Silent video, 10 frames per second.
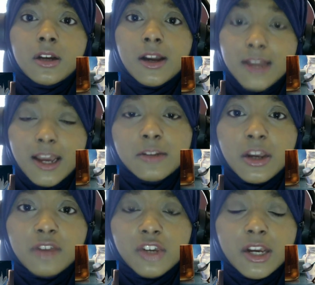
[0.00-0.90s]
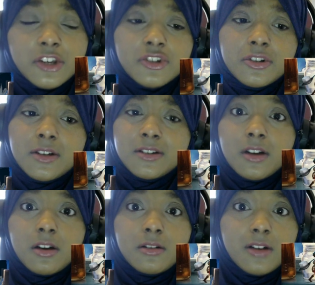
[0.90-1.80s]
an anime reaction, and
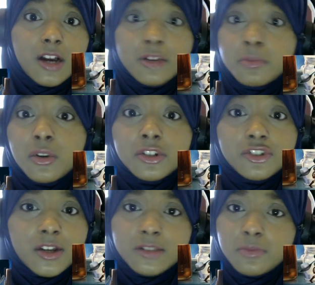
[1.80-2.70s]
I apologize,